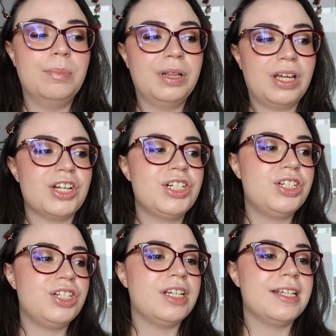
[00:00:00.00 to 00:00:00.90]

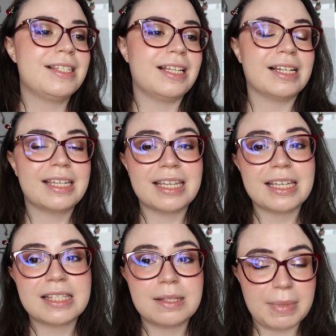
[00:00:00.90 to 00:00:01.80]
blushy,
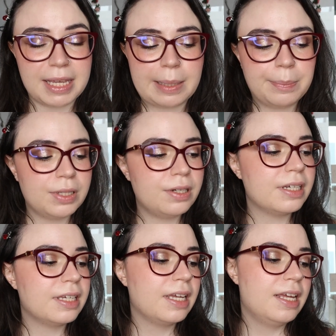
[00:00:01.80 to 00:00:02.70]
sun-kissed makeup
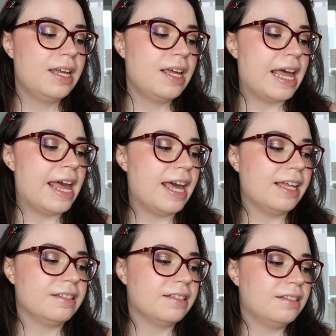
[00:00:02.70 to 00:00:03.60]
look.
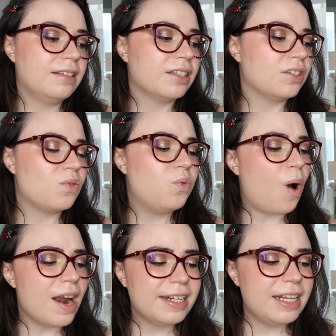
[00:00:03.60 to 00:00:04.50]
And like, the
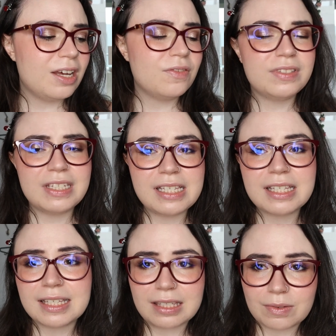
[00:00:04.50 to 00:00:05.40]
quality of these
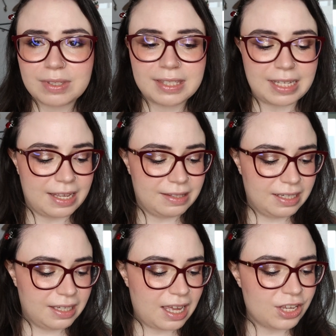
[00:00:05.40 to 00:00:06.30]
is
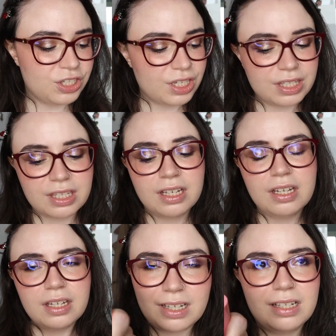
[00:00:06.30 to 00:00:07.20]
outstanding.
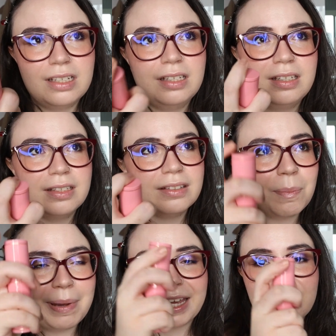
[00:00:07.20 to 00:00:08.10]
The
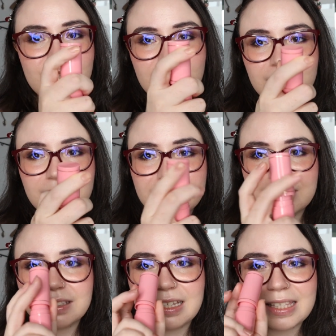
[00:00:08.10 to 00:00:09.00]
packaging,
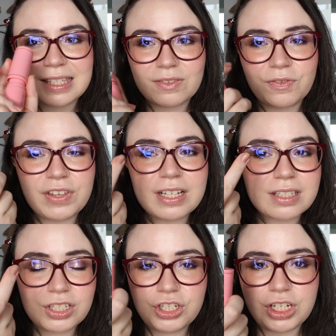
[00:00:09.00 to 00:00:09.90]
it
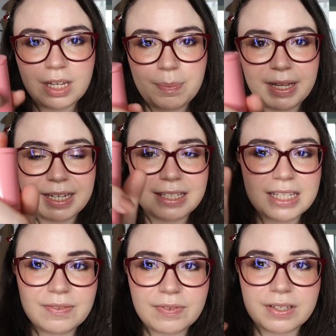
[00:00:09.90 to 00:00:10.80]
feels cheap. Like,
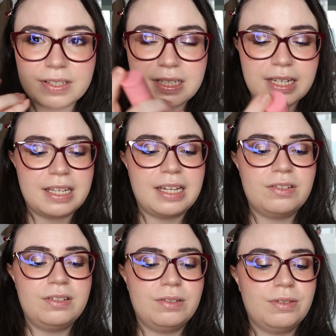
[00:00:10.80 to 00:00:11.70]
this feels like, I
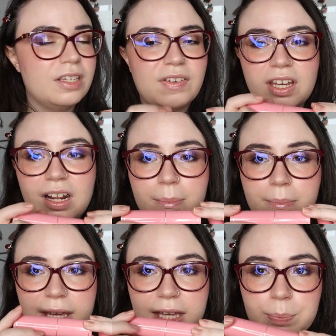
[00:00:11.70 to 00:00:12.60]
don't know, if I got a
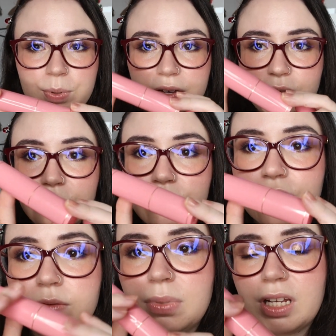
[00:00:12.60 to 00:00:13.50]
Makeup
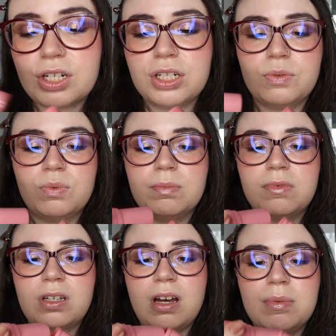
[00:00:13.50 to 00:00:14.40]
Revolution blush, it would
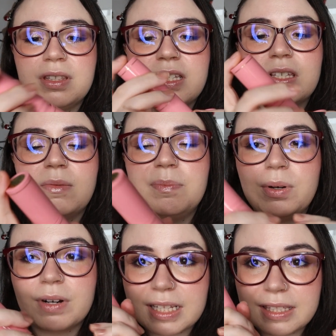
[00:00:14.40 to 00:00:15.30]
come in this
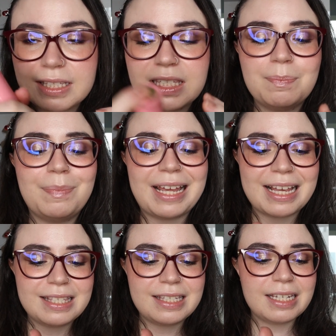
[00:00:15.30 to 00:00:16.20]
component. It's
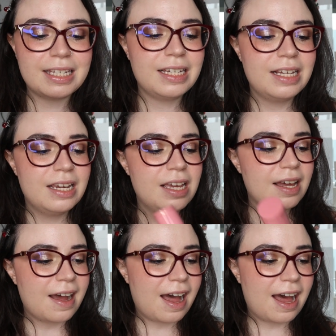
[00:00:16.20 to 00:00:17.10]
plastic.
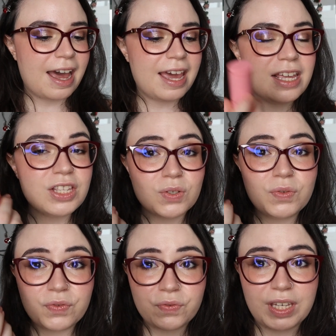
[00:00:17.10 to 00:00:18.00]
I do
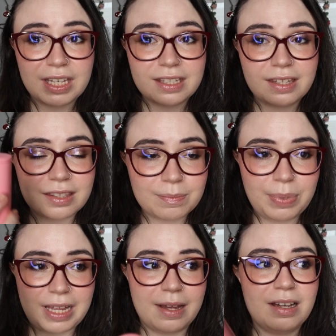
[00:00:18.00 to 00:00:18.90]
think that
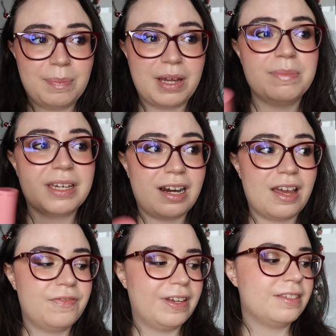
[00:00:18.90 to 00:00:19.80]
Pat
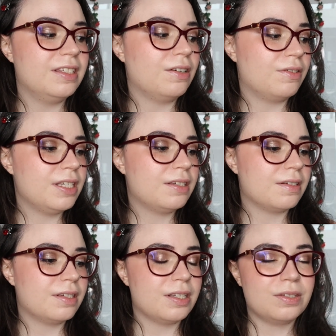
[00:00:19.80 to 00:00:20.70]
McGrath has the
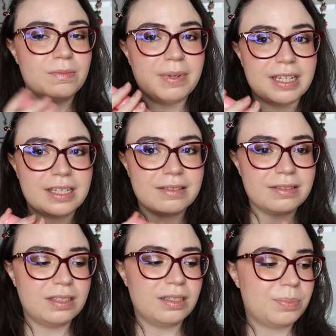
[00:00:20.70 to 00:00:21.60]
resources to make the